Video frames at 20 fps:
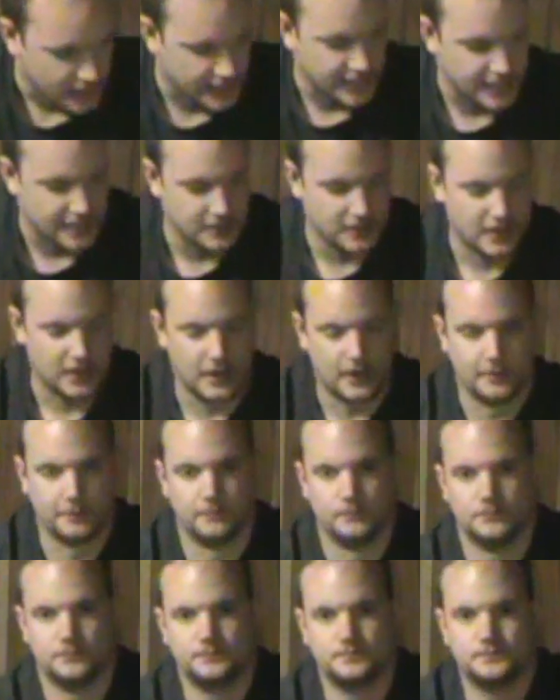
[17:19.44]
And
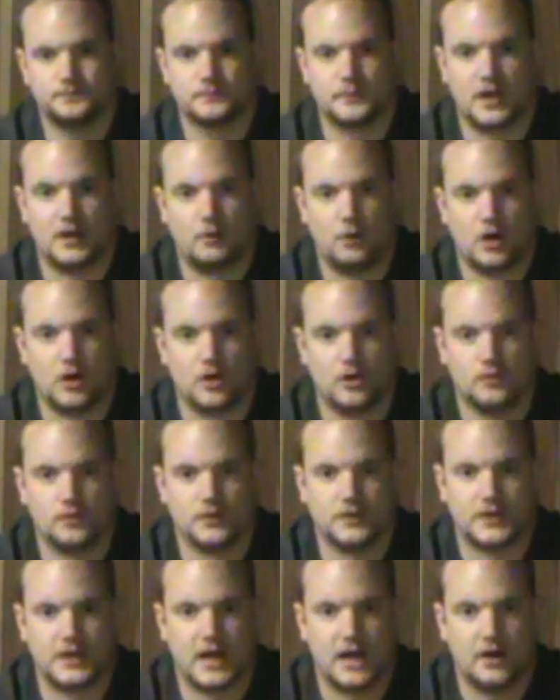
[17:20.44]
I walk over
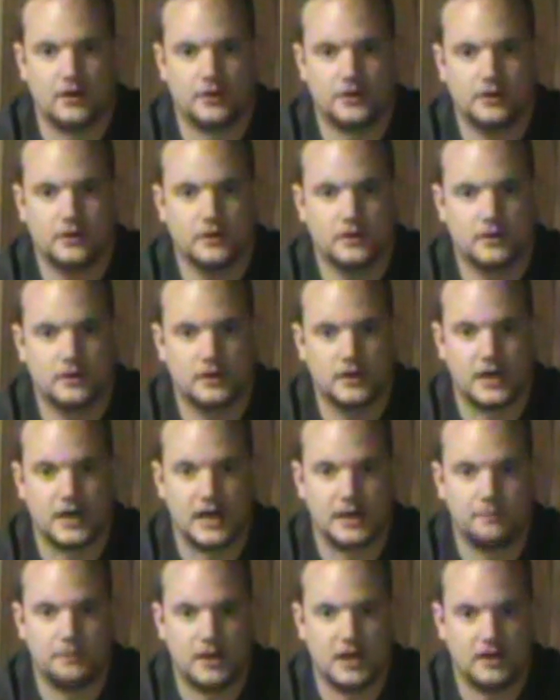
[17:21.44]
to the counter, and
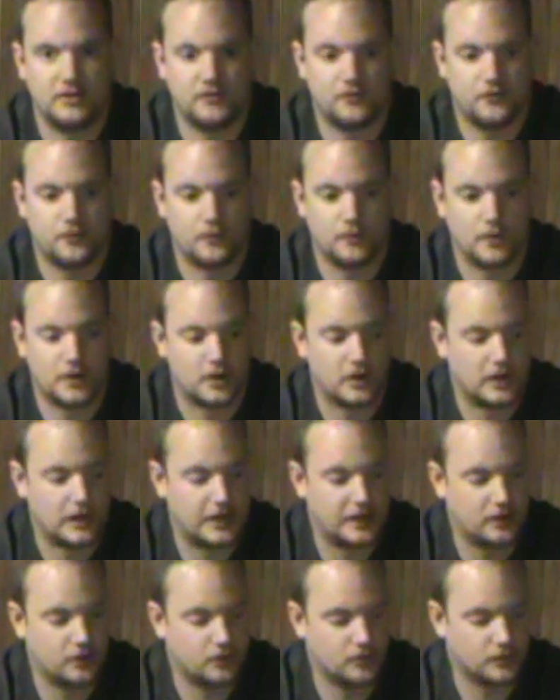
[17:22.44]
I pay.
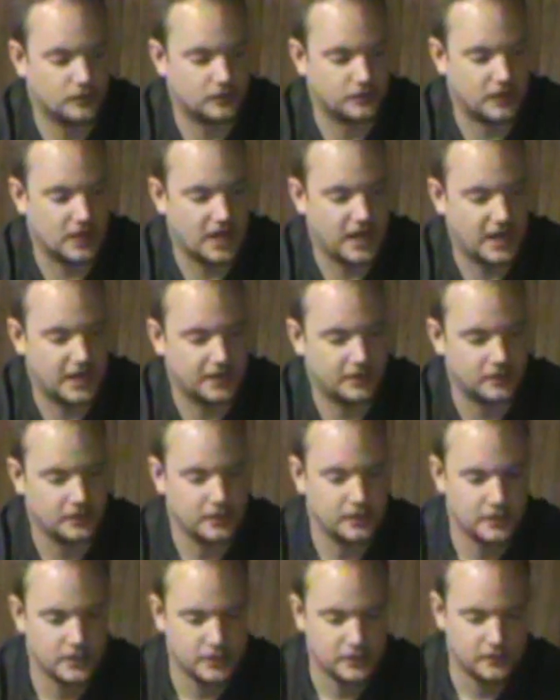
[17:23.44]
I go over to the guy
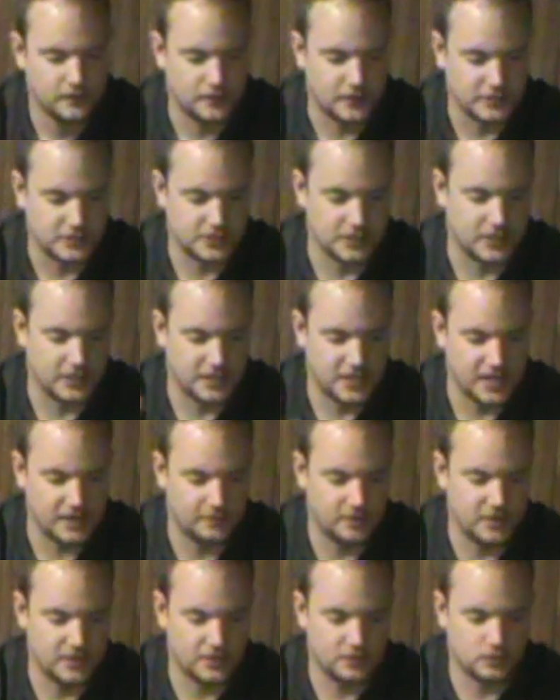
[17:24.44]
that
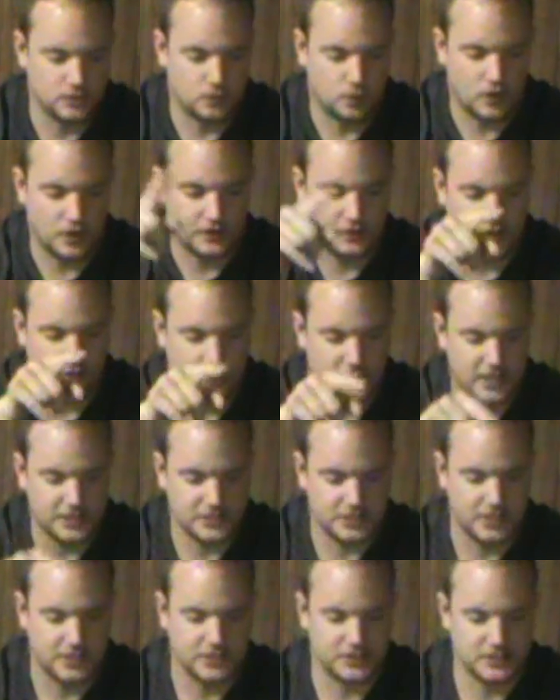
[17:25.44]
came in. He was working there
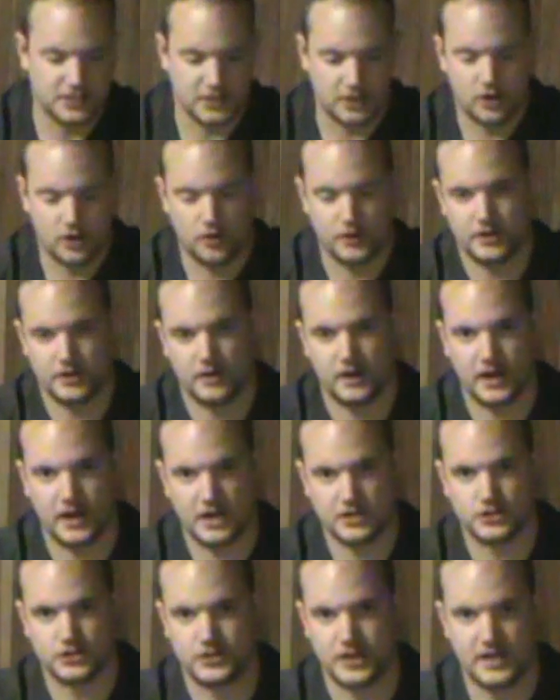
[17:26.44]
last night. He's like, oh, here, I
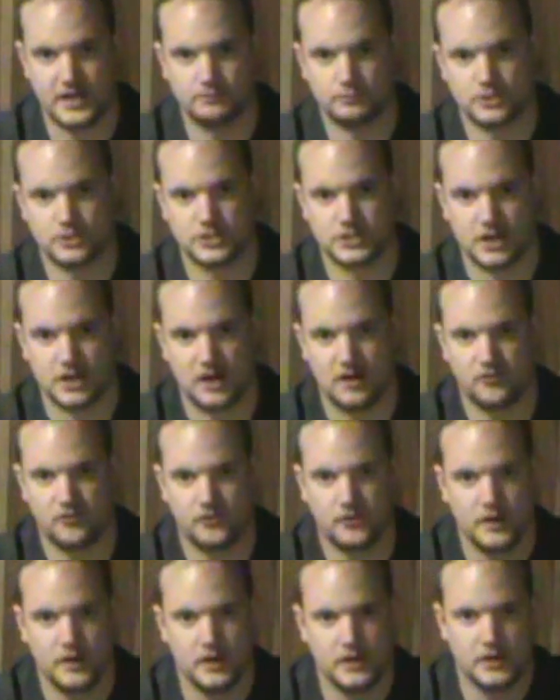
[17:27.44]
got your games and
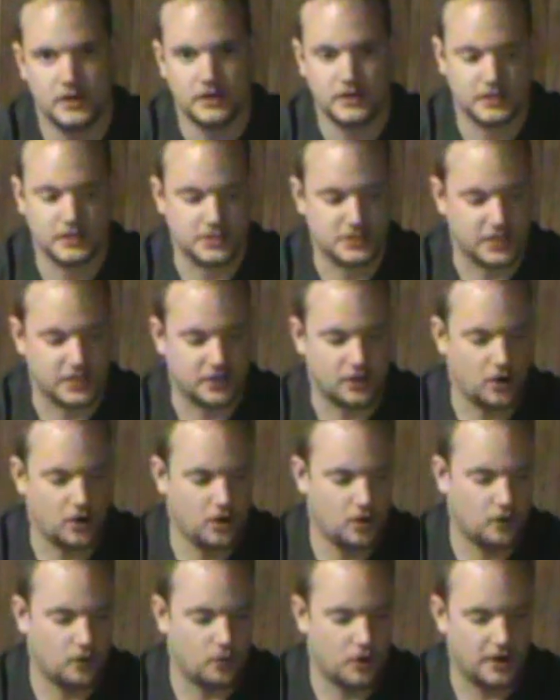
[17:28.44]
stuff. He's like,
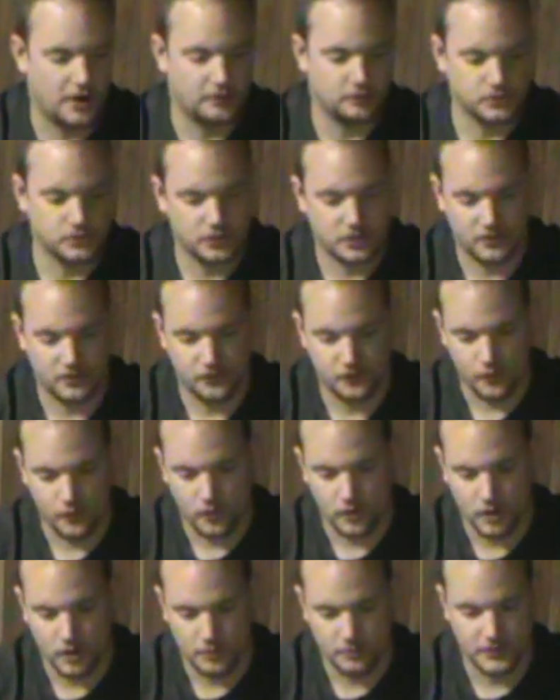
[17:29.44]
oh, well, I was looking
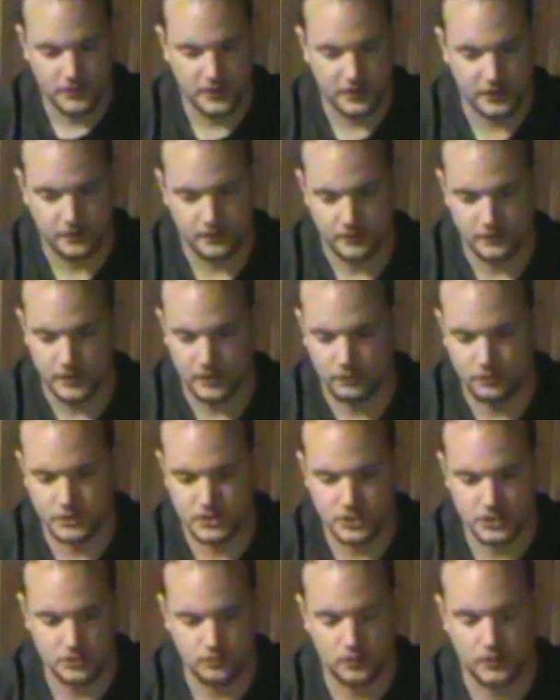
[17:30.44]
for them, and then it
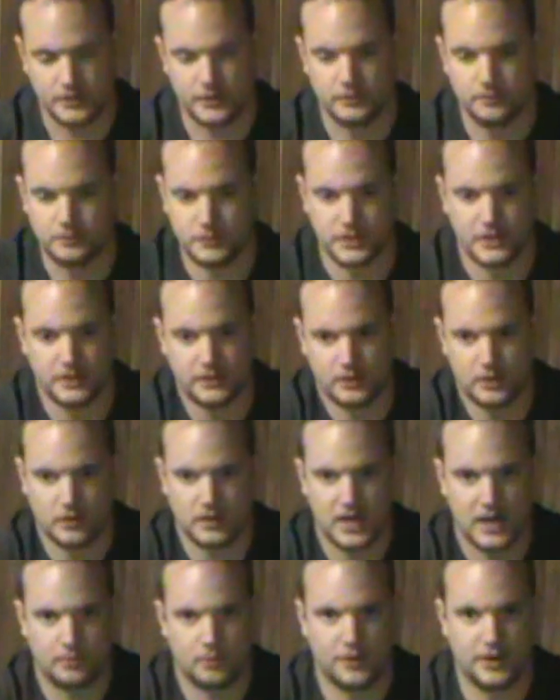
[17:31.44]
was just one big
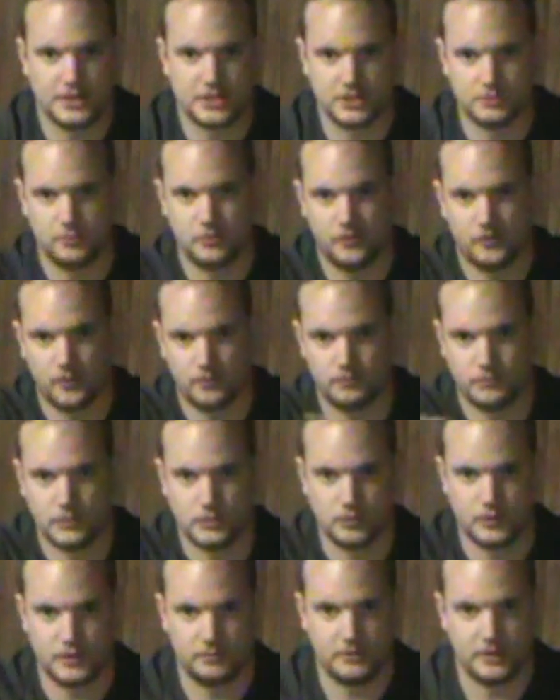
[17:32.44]
collaboration
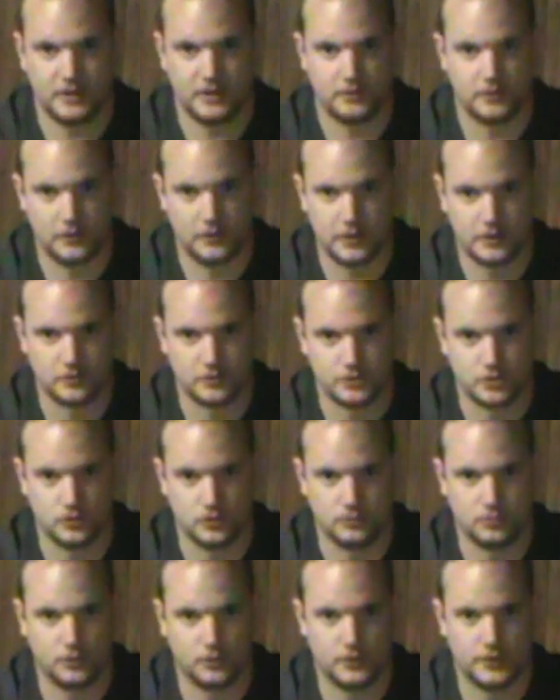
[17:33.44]
between me and the other two
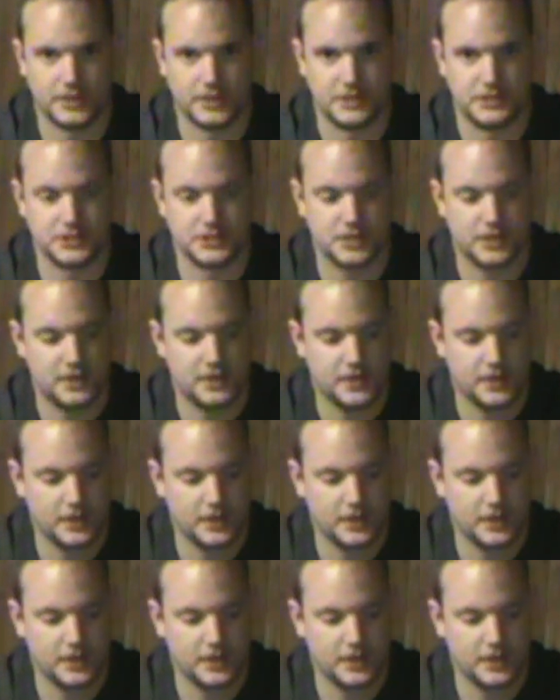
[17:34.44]
employees.